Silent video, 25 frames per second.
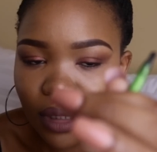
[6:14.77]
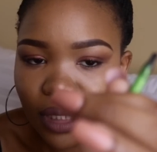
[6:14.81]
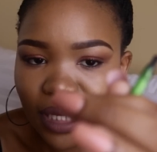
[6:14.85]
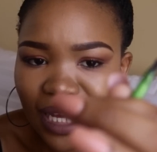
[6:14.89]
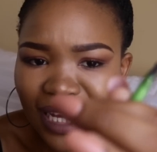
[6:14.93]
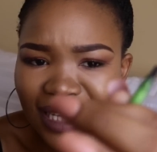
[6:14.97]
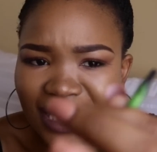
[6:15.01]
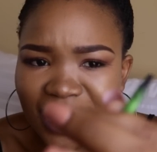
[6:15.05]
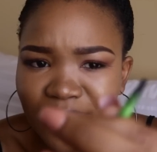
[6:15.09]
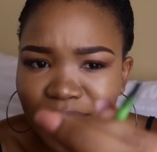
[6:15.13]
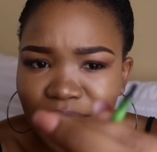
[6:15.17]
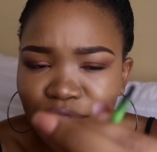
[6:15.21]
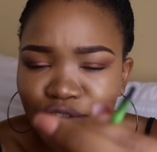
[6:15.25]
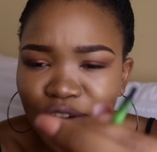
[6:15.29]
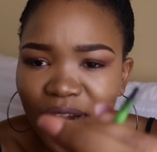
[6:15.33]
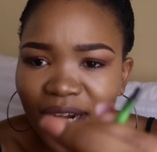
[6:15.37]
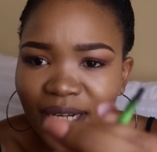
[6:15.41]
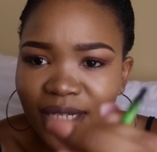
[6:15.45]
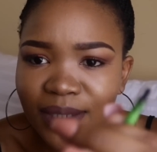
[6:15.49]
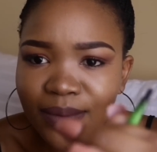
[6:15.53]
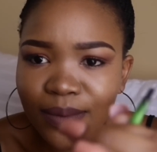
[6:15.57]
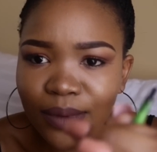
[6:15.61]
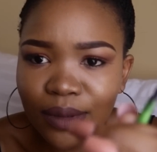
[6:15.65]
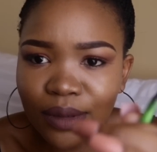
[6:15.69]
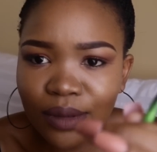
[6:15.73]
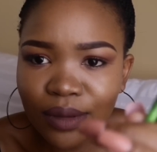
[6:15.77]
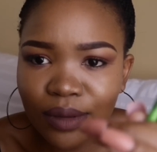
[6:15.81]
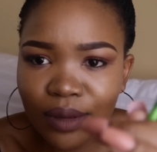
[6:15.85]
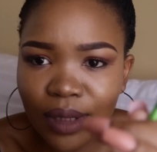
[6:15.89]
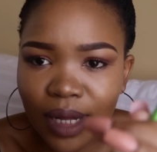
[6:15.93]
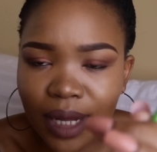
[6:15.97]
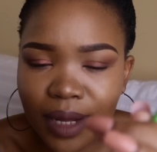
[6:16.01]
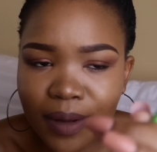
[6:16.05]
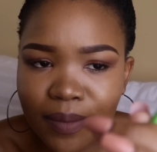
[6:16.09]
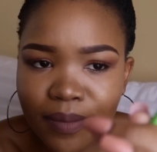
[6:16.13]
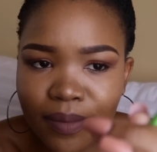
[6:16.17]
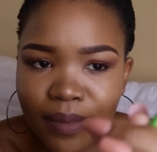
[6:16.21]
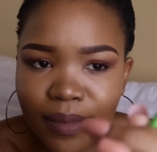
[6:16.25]
It's a retractable
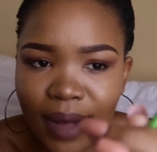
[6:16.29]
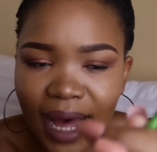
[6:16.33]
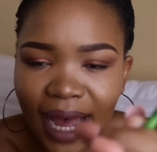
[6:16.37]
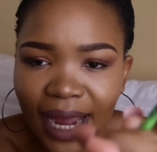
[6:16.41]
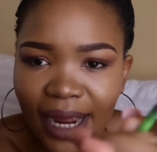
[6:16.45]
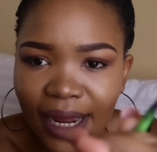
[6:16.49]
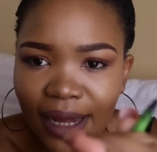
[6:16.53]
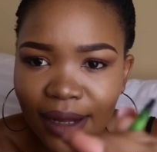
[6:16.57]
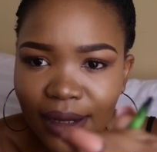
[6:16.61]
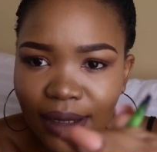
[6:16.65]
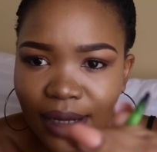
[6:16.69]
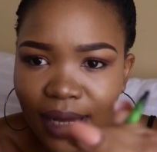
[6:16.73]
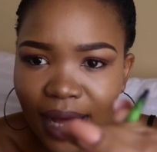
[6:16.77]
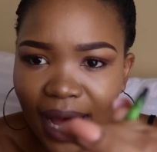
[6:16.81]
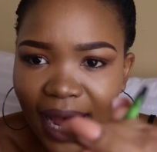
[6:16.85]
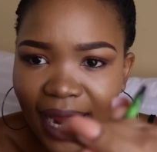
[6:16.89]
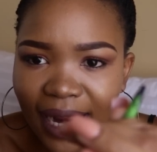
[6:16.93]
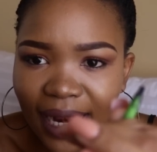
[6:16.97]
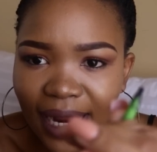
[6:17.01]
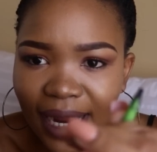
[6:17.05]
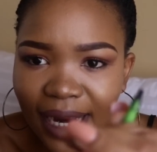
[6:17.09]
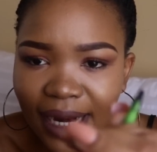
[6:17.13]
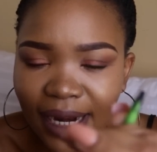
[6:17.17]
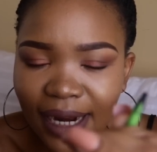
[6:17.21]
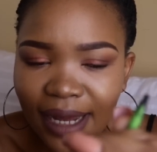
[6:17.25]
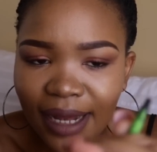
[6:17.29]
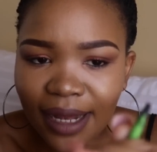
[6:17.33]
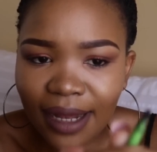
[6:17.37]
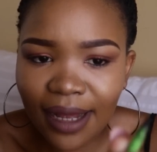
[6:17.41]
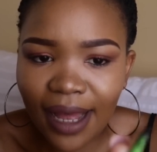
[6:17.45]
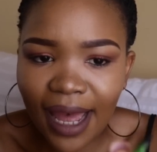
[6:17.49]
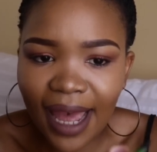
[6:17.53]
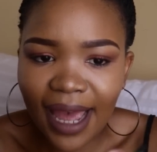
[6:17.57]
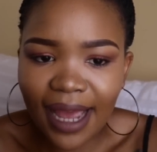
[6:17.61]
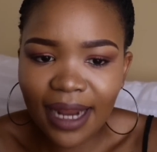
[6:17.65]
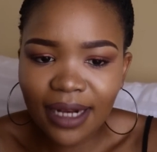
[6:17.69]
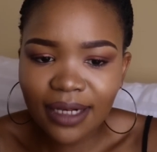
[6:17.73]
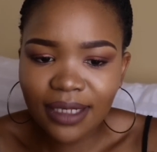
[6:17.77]
eyeliner
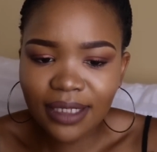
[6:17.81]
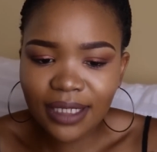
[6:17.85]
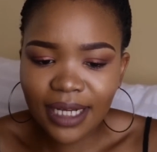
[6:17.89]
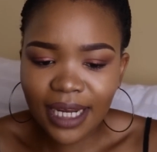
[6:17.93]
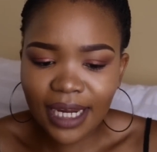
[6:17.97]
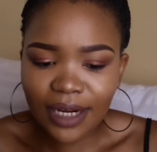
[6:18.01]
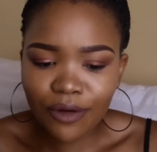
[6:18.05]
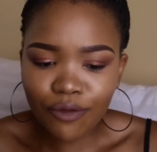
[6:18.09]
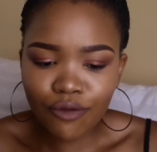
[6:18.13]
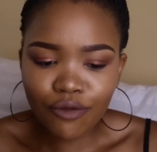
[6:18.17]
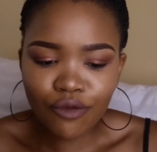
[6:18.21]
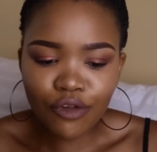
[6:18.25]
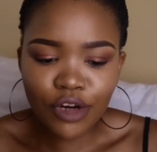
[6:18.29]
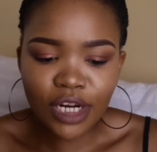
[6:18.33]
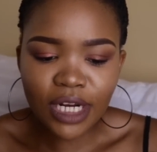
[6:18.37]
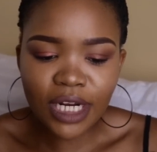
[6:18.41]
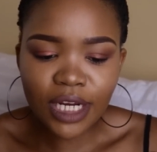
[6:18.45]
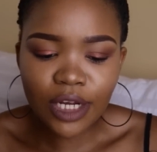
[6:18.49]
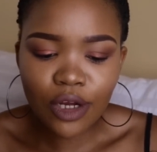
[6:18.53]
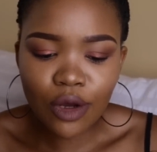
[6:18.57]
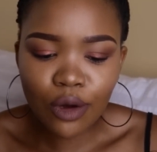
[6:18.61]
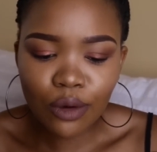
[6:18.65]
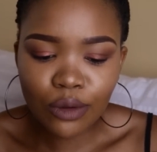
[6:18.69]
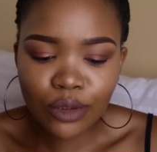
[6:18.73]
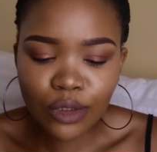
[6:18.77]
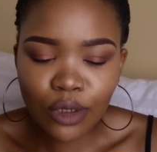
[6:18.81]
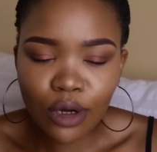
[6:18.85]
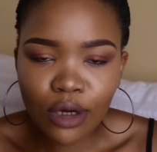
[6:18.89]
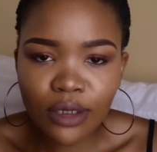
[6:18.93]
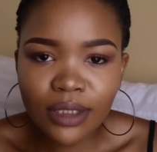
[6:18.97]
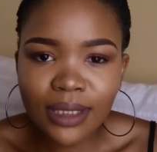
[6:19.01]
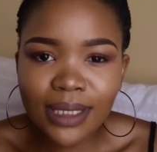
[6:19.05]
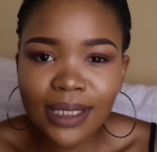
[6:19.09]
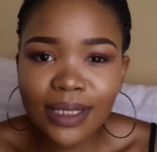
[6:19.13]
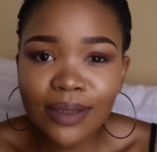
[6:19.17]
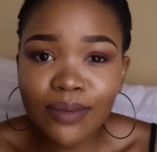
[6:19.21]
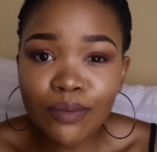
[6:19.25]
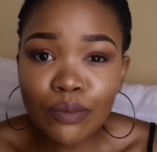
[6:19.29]
and it really goes on
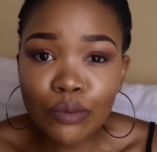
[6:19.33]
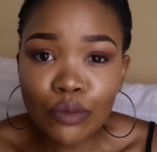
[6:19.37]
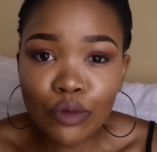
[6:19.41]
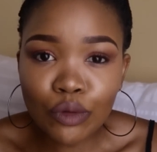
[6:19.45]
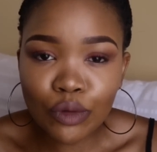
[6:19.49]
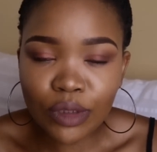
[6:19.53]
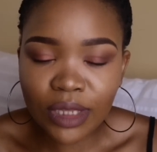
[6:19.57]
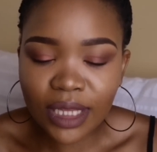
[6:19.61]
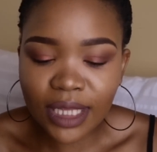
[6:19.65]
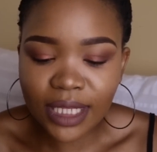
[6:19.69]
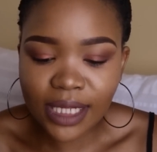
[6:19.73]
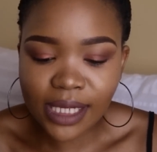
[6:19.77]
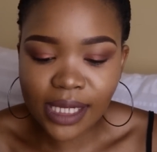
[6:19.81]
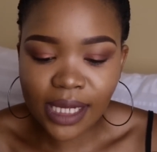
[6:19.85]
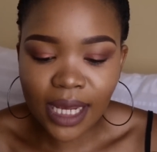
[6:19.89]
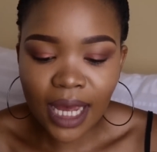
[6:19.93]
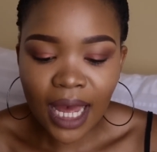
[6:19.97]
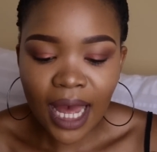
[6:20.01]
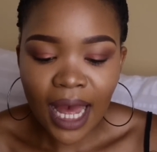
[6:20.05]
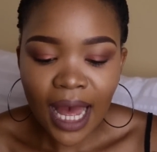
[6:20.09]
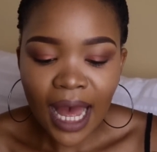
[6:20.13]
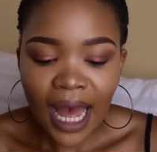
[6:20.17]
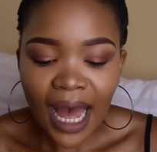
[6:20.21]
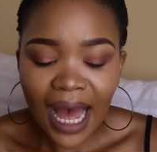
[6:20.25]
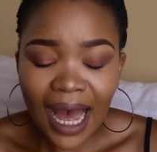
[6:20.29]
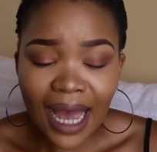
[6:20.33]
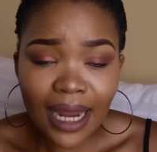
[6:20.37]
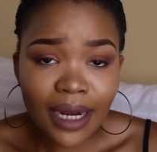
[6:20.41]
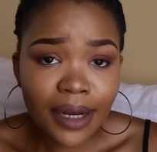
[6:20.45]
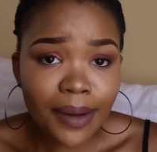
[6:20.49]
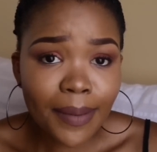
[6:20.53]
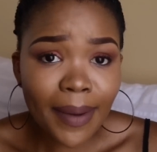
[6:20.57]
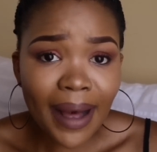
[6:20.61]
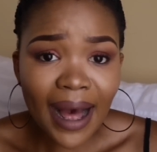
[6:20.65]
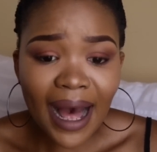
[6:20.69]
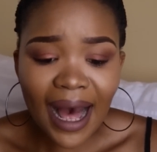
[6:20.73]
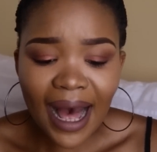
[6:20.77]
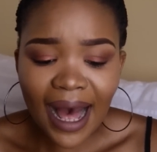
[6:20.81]
smoothly under
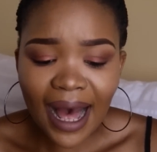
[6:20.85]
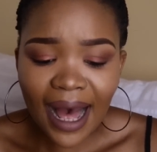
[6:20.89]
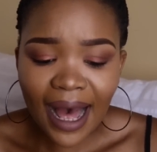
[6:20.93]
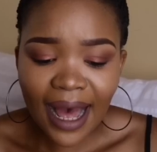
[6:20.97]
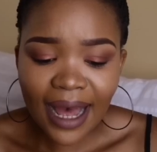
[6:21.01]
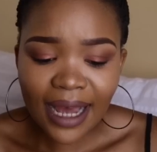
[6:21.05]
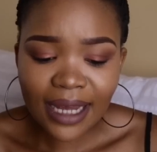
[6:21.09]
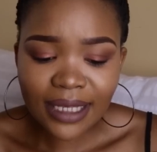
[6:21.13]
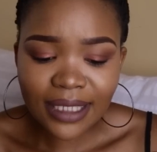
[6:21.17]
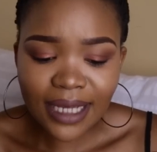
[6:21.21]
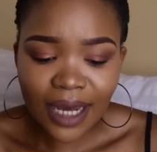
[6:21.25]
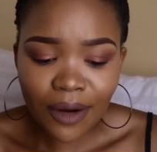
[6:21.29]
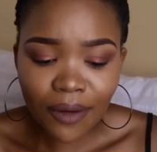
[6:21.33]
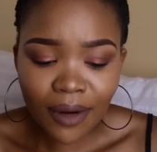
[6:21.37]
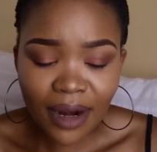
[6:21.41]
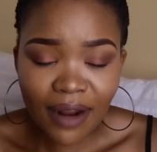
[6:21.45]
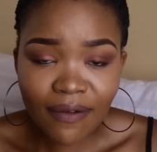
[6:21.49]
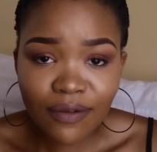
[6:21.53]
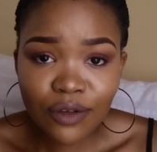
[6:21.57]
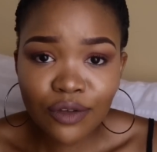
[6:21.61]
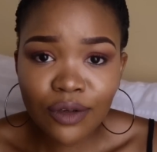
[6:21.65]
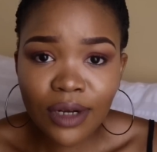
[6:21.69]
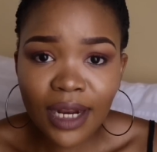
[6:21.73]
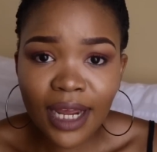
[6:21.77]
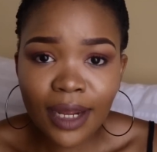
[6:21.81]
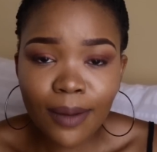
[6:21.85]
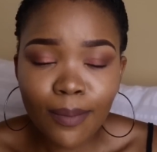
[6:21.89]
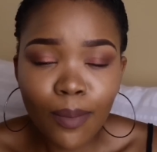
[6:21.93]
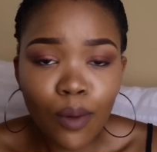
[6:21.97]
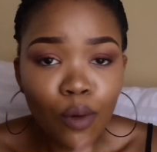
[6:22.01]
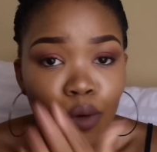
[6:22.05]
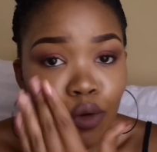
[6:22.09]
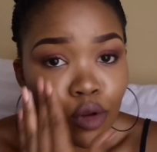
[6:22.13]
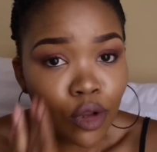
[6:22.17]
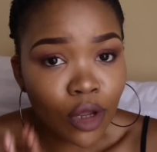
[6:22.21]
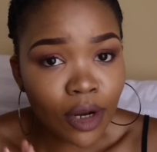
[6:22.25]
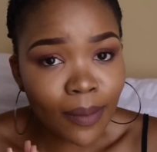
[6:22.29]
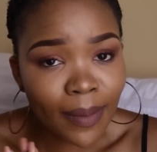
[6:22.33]
my eyes. I don't have to like
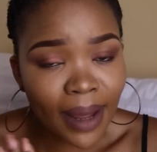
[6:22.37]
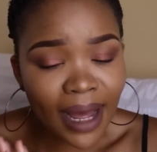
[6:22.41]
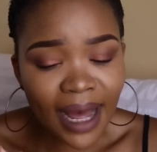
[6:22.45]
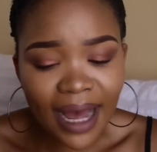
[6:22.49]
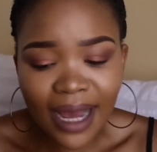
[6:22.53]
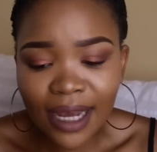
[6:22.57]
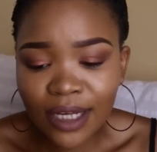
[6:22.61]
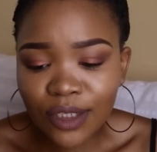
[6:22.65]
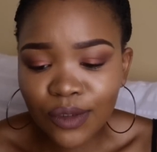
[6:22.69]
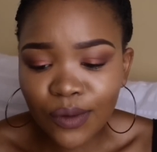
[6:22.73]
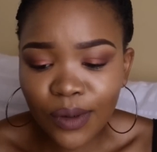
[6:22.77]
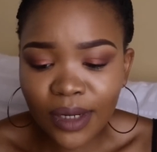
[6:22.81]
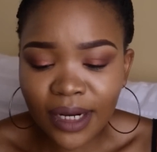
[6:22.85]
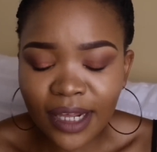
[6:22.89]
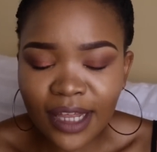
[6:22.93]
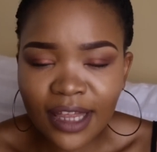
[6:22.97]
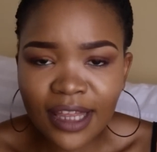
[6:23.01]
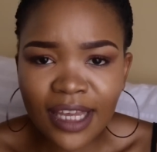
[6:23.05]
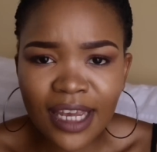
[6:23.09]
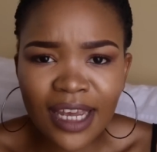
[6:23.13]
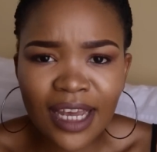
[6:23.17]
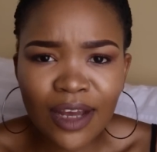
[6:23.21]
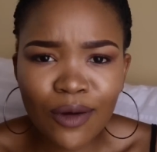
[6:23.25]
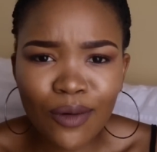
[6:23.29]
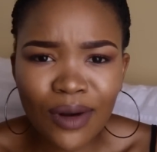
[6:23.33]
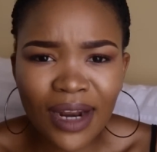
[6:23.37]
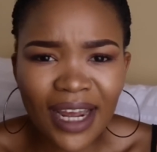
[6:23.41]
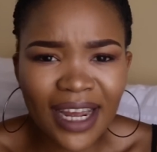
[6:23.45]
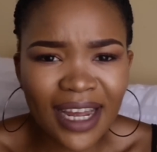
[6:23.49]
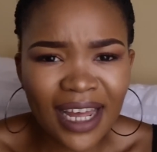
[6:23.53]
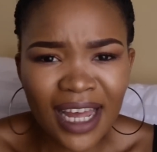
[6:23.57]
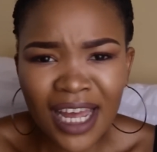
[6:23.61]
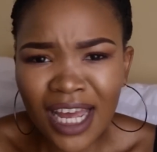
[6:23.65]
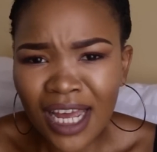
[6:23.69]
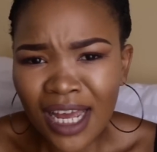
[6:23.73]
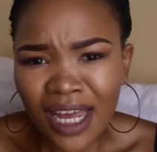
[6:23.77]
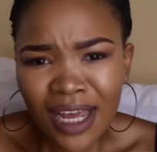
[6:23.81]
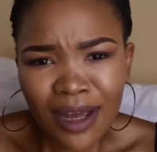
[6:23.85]
pull on my eyes or anything, or like
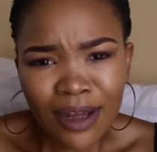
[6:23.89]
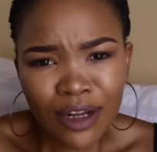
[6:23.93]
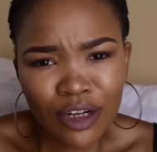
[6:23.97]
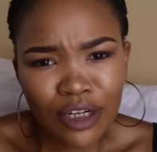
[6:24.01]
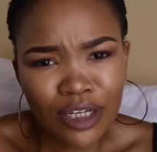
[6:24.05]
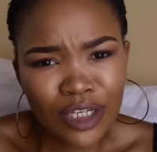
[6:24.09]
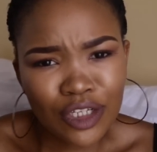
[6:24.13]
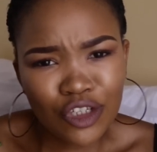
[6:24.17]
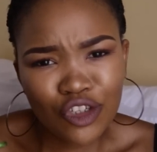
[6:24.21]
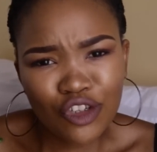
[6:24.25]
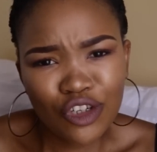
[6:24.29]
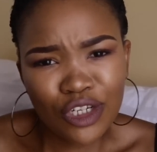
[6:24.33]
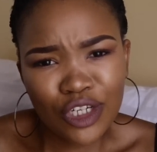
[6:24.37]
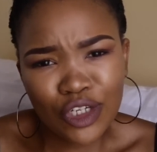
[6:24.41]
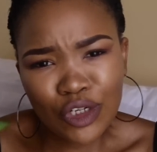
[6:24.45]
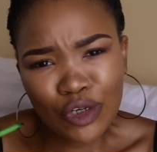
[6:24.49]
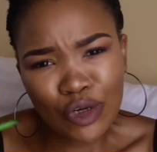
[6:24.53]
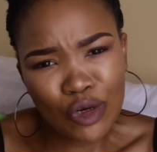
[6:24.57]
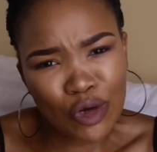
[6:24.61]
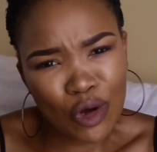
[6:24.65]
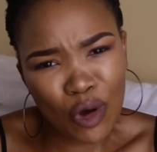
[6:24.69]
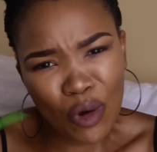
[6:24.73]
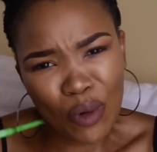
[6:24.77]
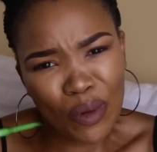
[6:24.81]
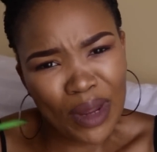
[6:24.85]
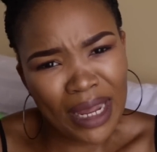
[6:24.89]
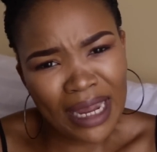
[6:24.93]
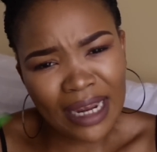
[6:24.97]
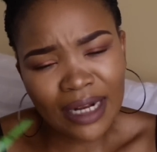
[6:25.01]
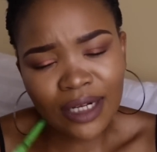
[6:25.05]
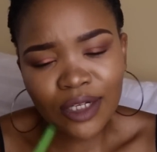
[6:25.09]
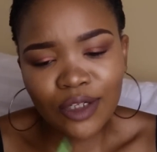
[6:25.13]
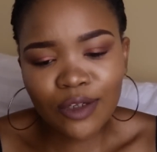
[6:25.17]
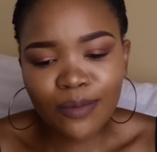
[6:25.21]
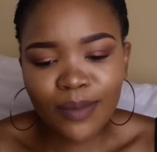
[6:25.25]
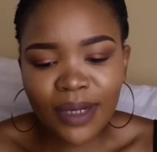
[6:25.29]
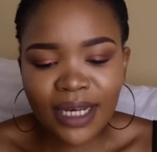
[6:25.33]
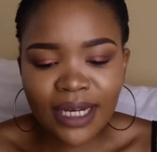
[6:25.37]
literally go in
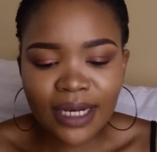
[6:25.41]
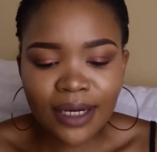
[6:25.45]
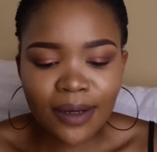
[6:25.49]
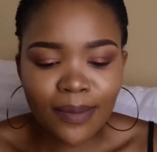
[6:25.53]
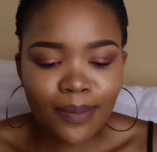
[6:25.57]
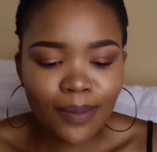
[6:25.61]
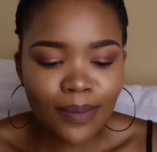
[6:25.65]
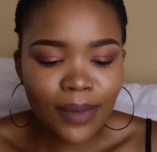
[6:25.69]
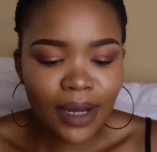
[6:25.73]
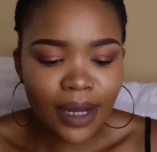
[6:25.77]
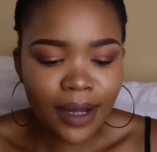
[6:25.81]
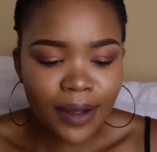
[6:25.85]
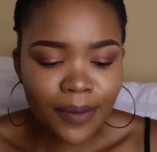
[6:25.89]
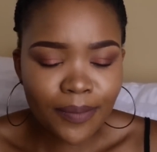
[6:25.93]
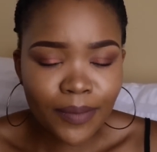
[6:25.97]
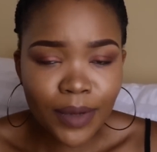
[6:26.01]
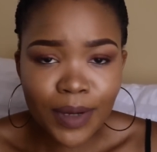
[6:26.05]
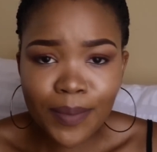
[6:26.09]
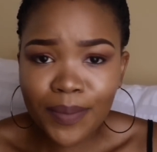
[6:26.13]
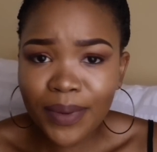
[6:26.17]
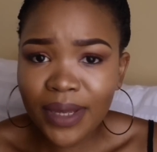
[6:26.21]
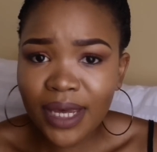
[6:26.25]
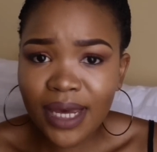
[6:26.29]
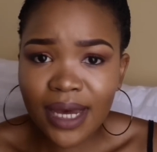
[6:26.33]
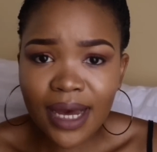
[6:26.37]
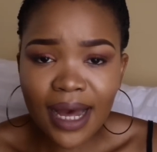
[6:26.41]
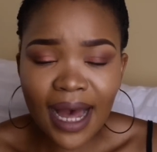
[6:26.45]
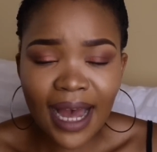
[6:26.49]
to make it appear.